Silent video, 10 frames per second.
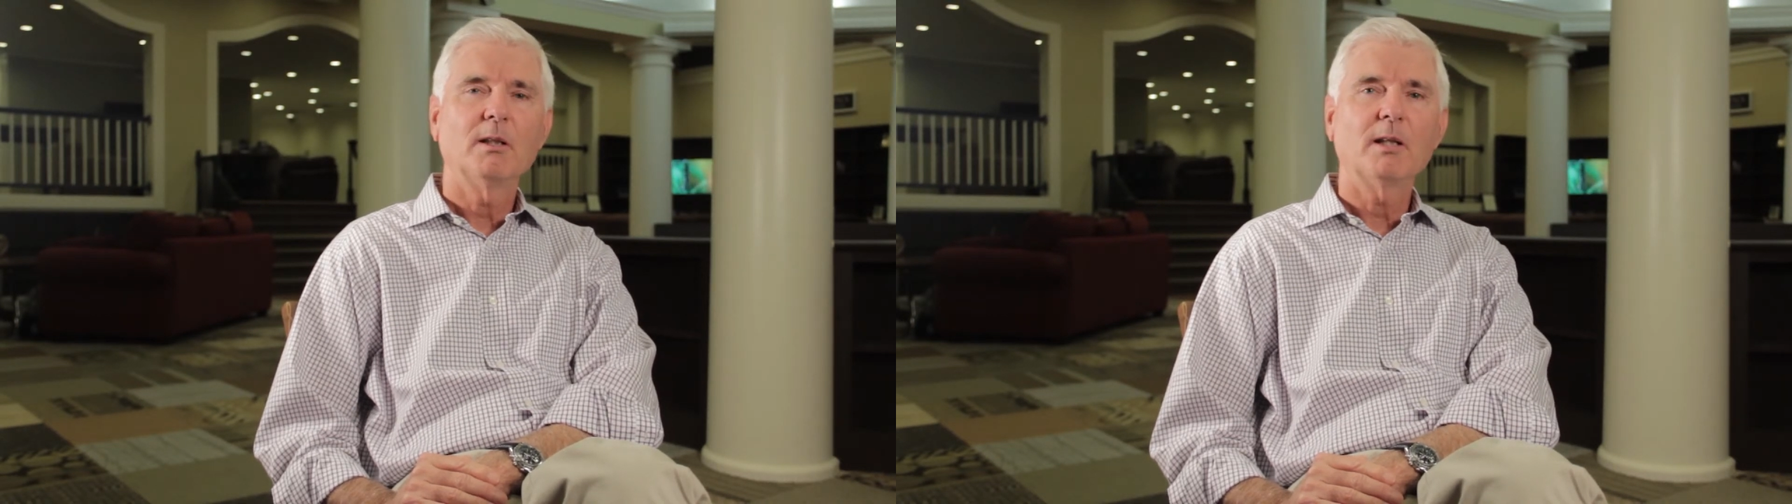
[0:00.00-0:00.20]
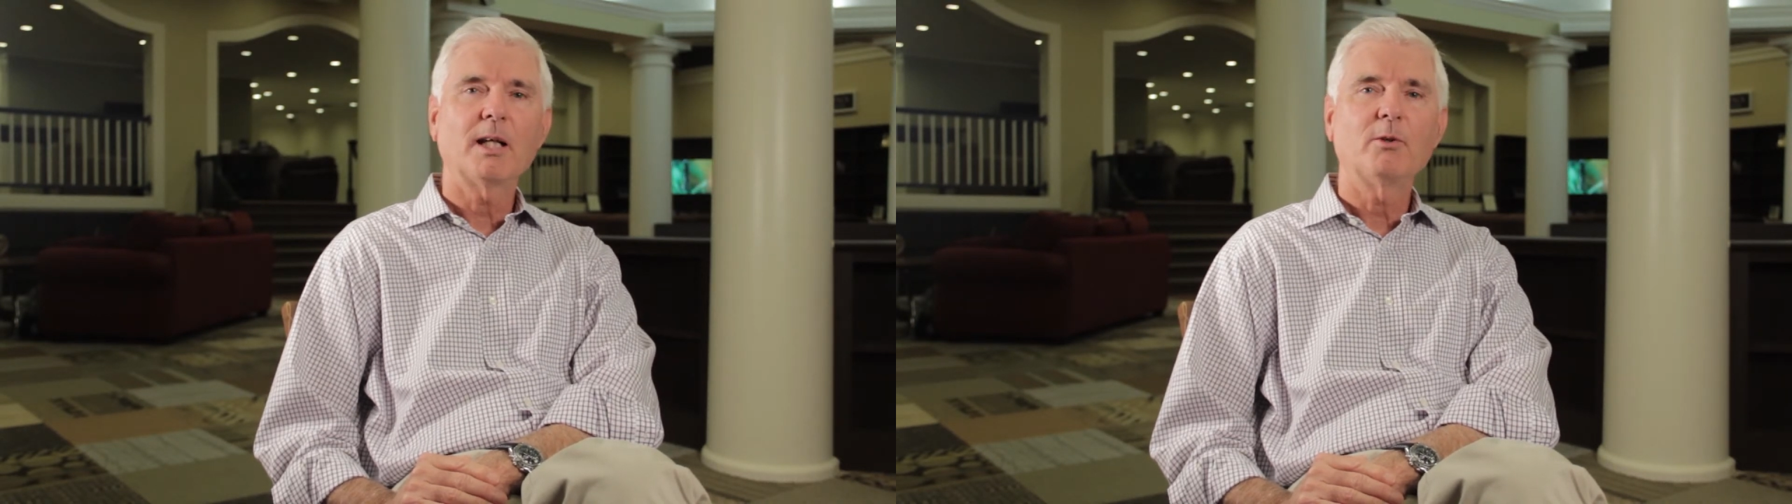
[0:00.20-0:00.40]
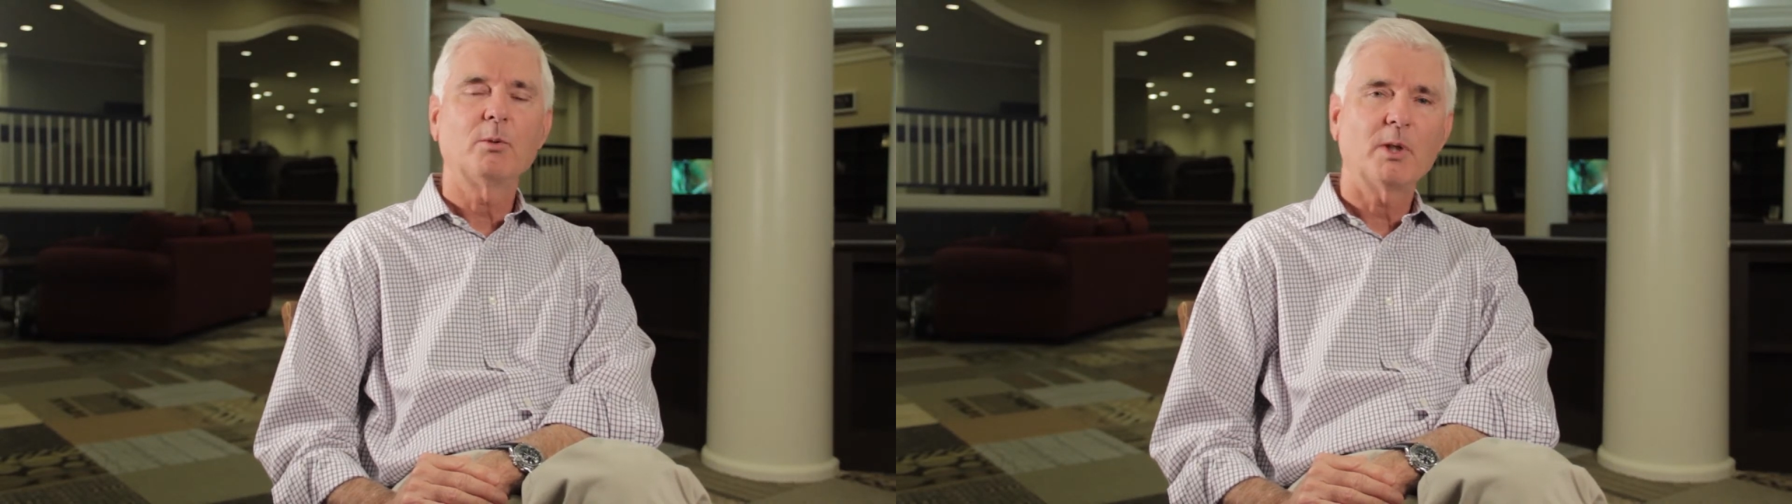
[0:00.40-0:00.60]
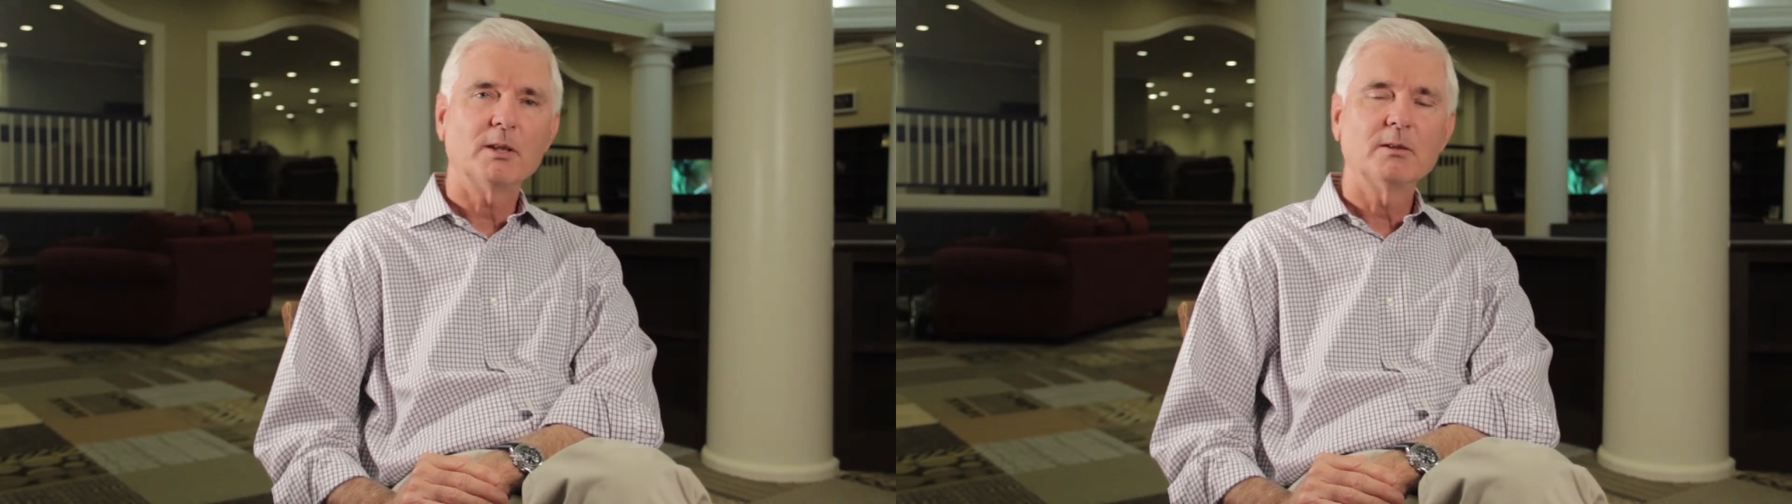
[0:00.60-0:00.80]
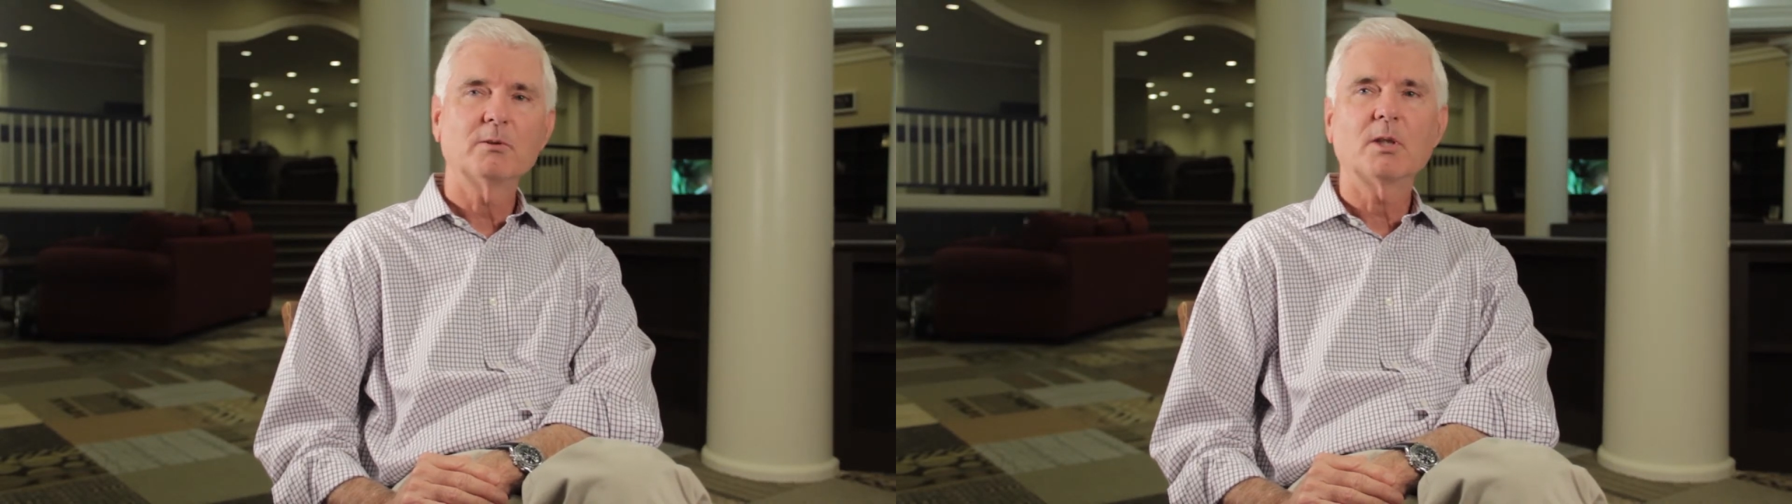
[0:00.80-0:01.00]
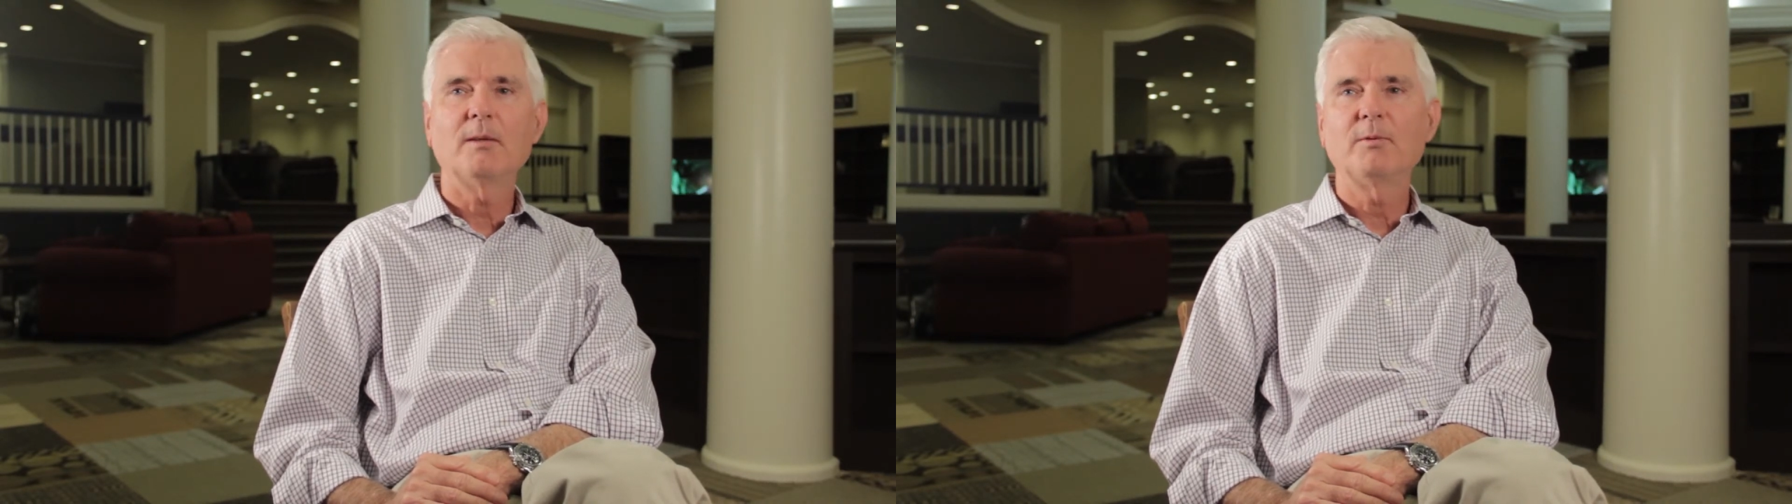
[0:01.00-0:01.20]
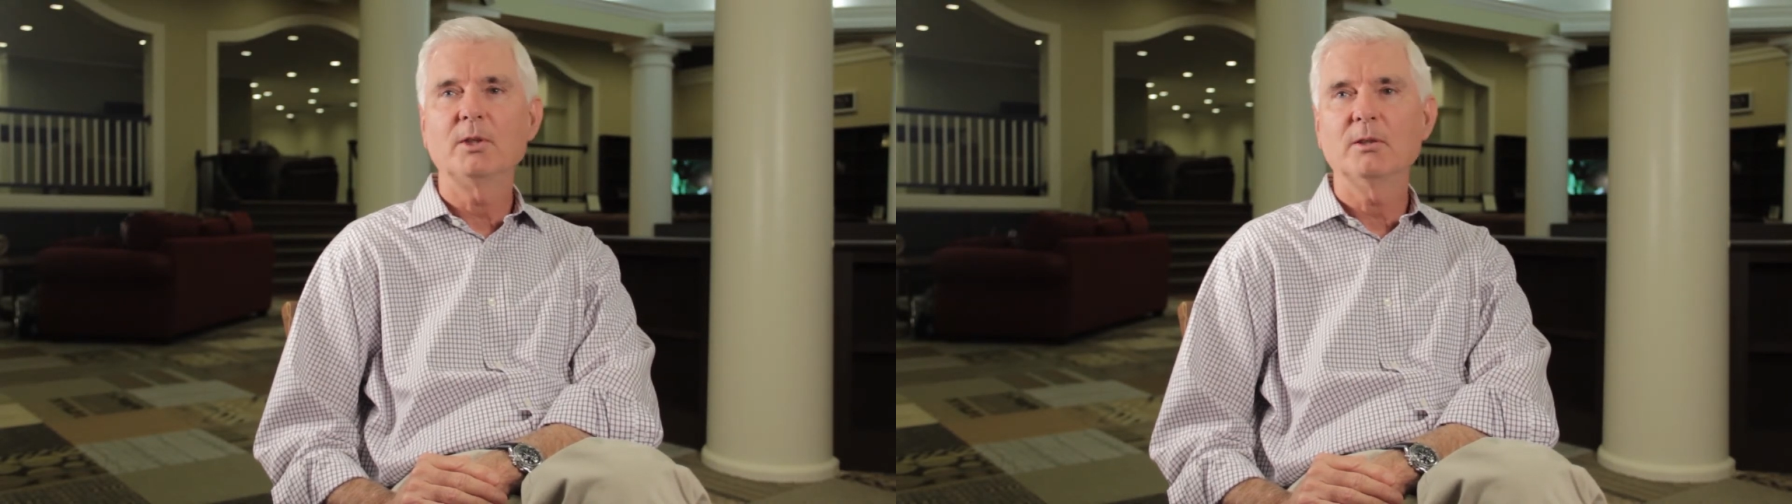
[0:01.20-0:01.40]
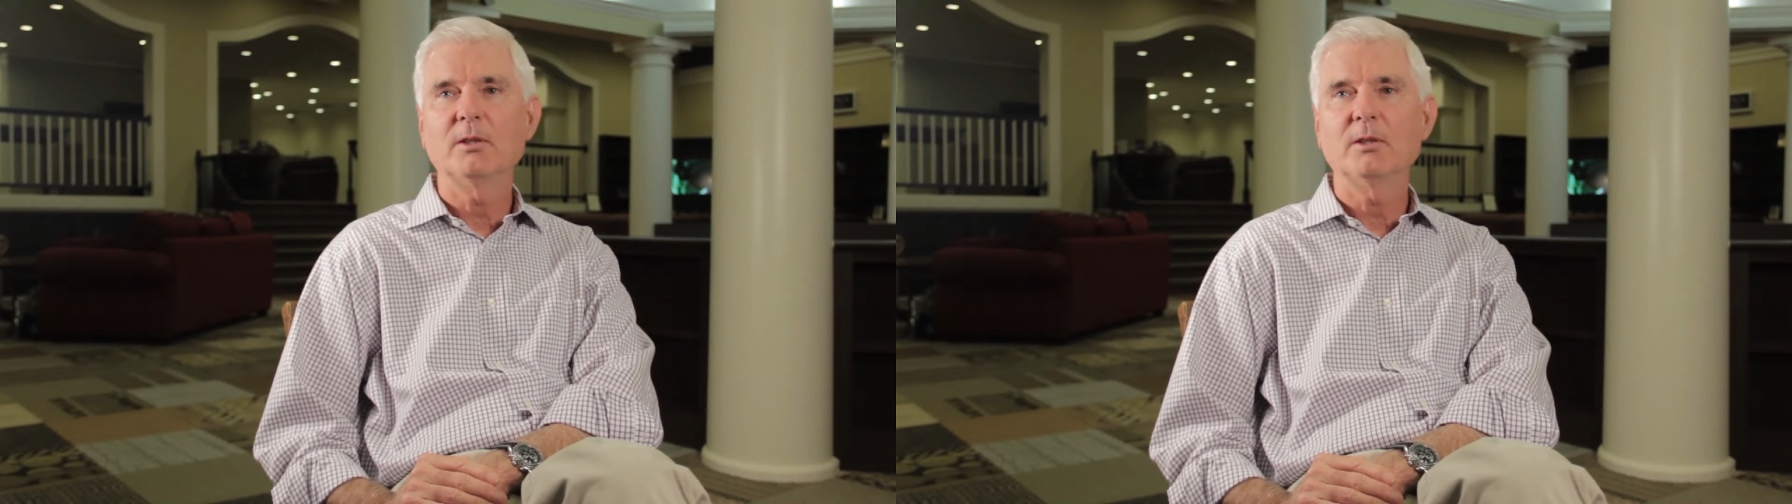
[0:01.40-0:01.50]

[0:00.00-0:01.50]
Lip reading: out of the president's office